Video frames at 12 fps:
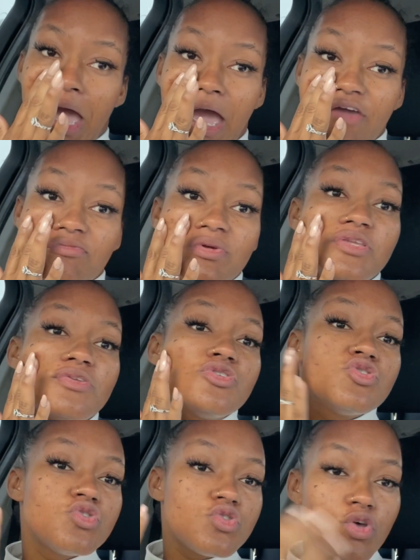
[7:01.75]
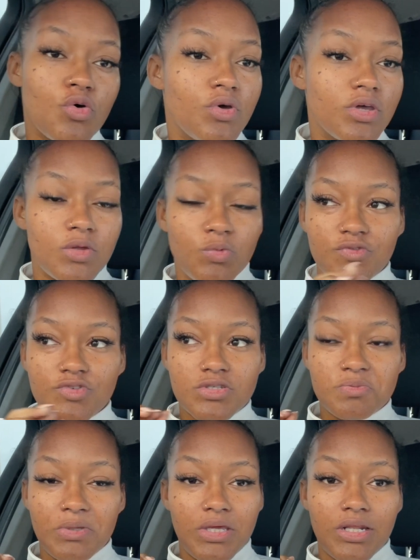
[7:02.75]
I've been so good with
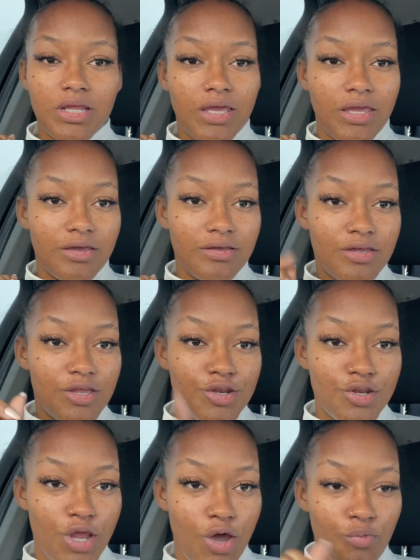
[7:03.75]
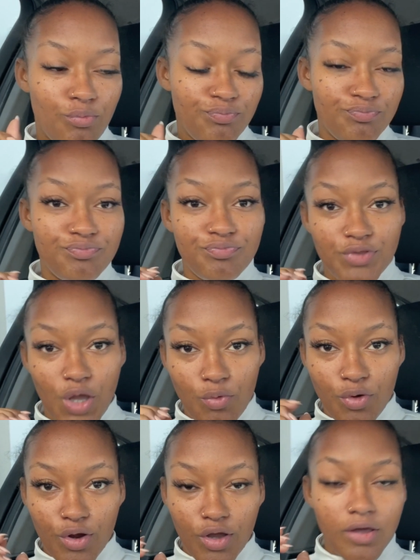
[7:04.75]
just being like, no, no
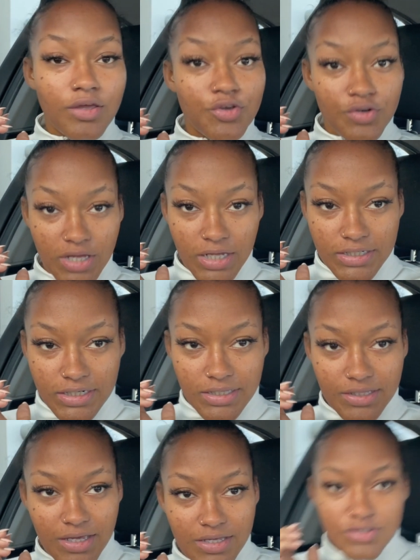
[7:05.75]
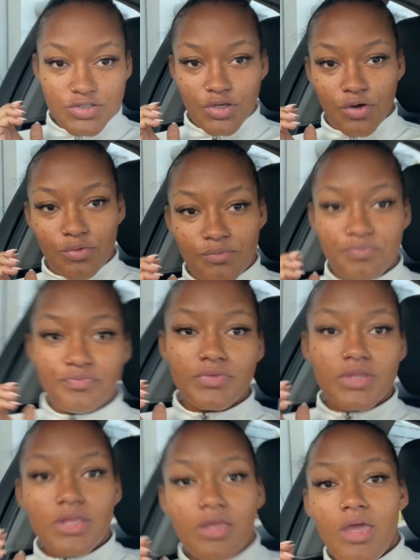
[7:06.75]
girl, you're not eating that. So
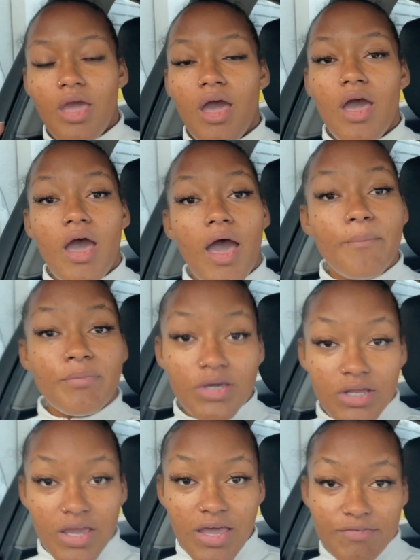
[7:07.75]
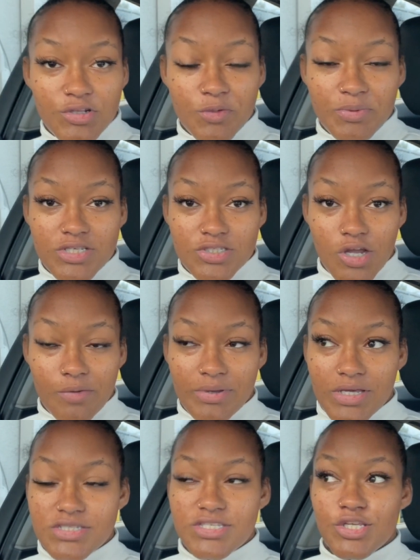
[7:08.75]
I'm gonna have a little bit of
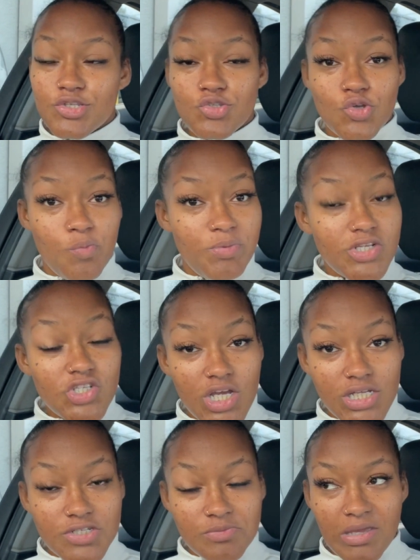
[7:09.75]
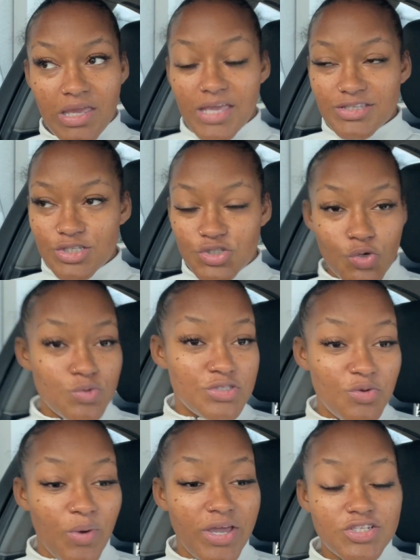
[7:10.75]
Starbucks. Don't be judging me. It's a
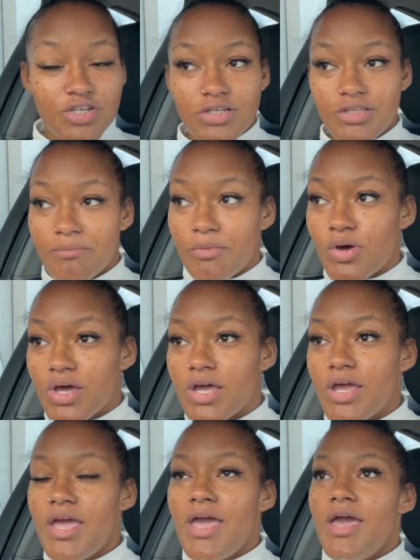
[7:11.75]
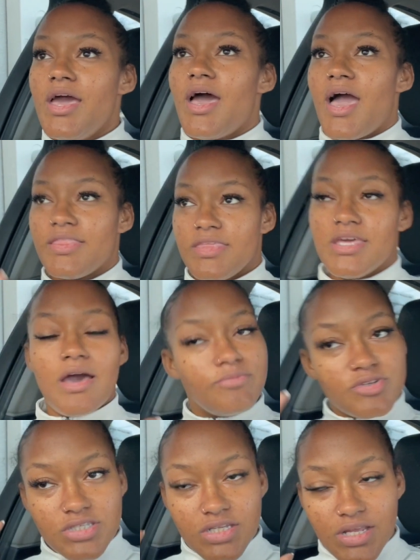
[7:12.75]
toasted white chocolate mocha. I think I'm
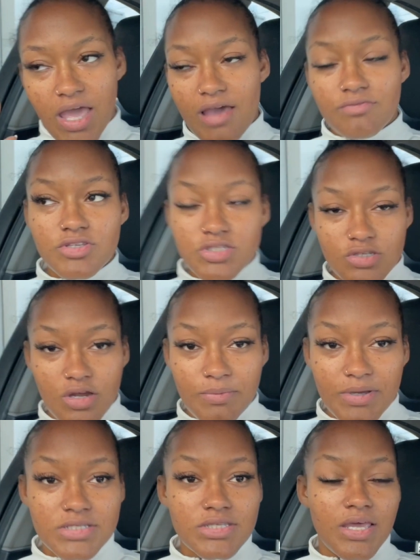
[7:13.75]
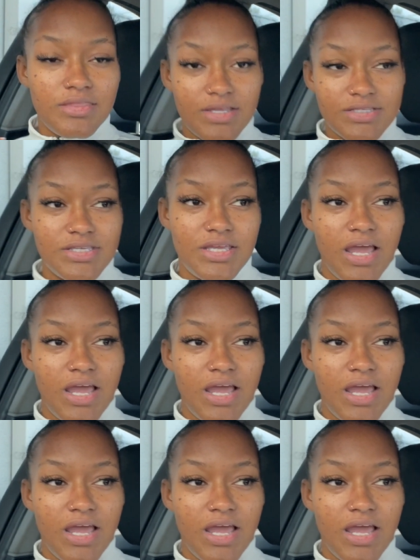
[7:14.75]
just gonna have this Starbucks and that's it.